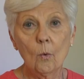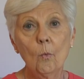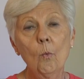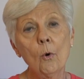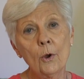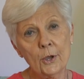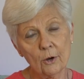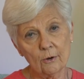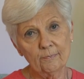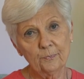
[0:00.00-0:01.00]

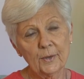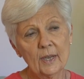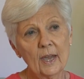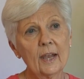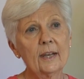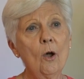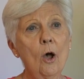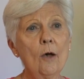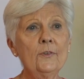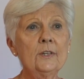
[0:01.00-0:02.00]
Warrior. Now,
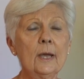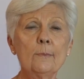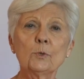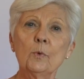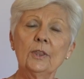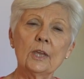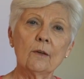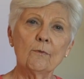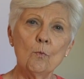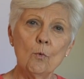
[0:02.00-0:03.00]
oftentimes we think
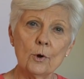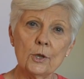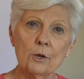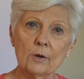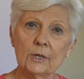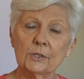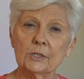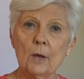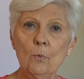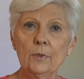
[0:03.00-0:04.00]
of a warrior as
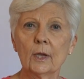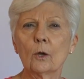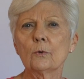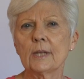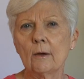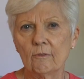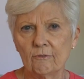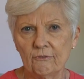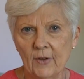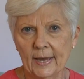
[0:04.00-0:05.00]
someone that goes out and
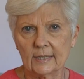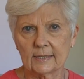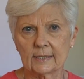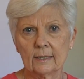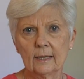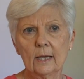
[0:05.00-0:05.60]
fights.